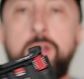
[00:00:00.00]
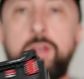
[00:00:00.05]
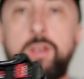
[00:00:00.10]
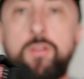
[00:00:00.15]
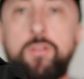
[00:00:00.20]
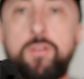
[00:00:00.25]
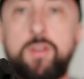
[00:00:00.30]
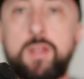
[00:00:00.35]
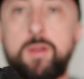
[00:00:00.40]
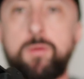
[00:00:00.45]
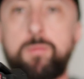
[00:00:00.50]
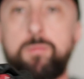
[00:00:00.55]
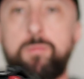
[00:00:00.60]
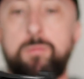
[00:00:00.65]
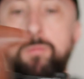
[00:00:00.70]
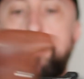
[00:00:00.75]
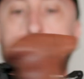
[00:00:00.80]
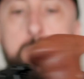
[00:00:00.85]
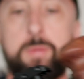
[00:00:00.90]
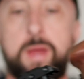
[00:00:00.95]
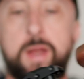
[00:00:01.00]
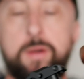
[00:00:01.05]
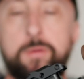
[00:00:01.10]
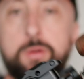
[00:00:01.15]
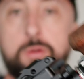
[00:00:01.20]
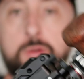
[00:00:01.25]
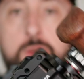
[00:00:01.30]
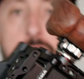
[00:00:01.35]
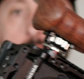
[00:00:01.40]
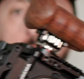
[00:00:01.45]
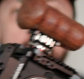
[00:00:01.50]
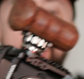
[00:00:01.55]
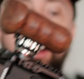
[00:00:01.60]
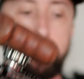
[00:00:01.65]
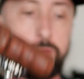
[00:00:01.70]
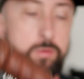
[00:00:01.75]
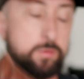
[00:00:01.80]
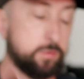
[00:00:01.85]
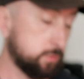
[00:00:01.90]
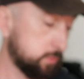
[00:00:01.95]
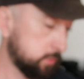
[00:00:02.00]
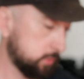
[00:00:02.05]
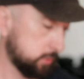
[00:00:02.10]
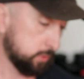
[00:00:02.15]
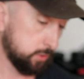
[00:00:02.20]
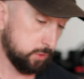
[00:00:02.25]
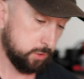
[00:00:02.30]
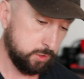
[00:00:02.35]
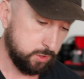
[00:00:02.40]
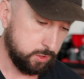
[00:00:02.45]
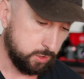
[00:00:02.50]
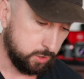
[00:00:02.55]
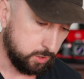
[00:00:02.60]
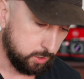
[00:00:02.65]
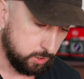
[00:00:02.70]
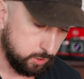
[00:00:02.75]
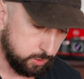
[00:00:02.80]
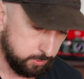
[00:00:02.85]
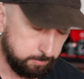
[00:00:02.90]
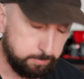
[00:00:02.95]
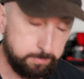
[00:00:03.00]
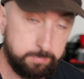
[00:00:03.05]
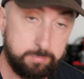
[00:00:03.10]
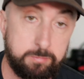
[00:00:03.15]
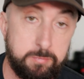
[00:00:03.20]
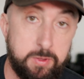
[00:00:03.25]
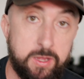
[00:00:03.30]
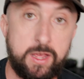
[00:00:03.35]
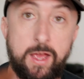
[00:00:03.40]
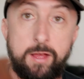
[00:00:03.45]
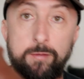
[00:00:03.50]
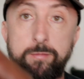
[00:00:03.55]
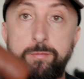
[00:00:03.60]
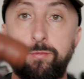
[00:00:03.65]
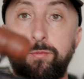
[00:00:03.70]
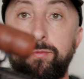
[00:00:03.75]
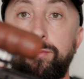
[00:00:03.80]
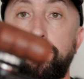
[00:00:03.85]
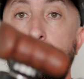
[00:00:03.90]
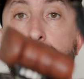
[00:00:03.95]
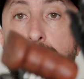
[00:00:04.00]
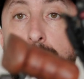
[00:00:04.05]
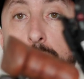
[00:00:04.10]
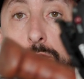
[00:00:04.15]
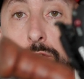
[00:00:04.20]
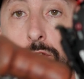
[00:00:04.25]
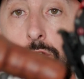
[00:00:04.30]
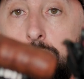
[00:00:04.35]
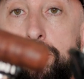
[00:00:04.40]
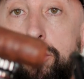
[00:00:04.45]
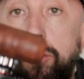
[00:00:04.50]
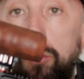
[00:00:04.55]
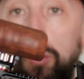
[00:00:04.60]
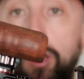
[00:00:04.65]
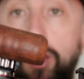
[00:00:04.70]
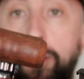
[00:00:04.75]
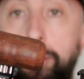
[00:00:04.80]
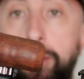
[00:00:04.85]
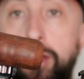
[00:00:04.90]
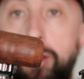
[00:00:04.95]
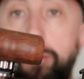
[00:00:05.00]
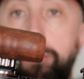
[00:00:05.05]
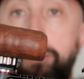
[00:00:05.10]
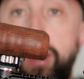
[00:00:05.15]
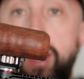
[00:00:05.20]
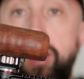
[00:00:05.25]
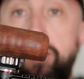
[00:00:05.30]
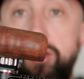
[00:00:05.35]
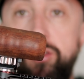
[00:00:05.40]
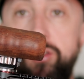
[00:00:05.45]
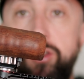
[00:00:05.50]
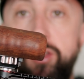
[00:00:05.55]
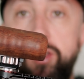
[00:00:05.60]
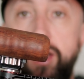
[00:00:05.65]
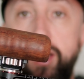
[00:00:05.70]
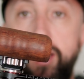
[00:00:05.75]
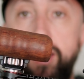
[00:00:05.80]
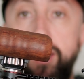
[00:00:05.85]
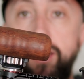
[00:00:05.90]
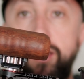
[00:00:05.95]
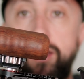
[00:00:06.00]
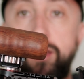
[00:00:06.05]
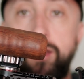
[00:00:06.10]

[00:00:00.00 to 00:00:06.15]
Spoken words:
stick a battery on it and go. But yeah, those are the two we're going to be comparing today.